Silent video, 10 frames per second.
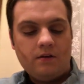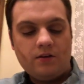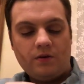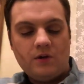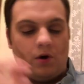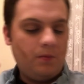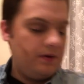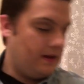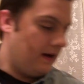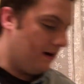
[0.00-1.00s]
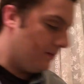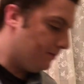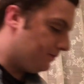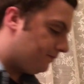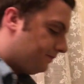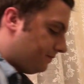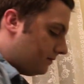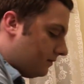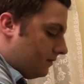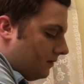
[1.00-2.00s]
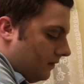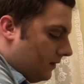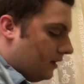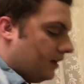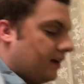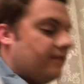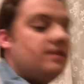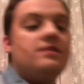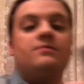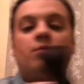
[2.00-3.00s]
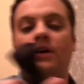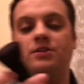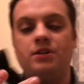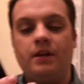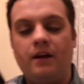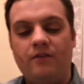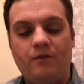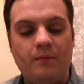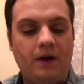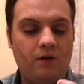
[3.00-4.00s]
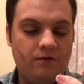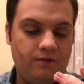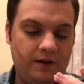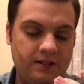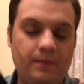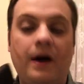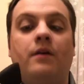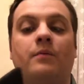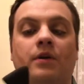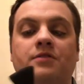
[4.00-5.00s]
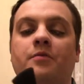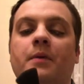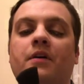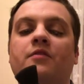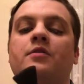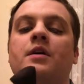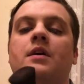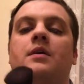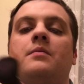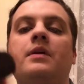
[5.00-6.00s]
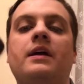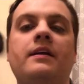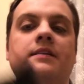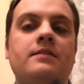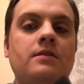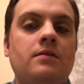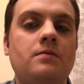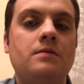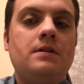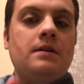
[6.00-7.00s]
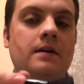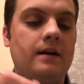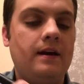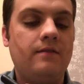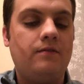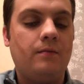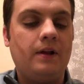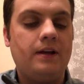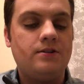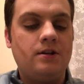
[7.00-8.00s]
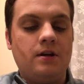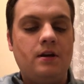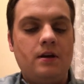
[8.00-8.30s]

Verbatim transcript: So you open that up. I have this brush that I got from e.l.f. It's a powder brush from e.l.f. But I like to use it for blush.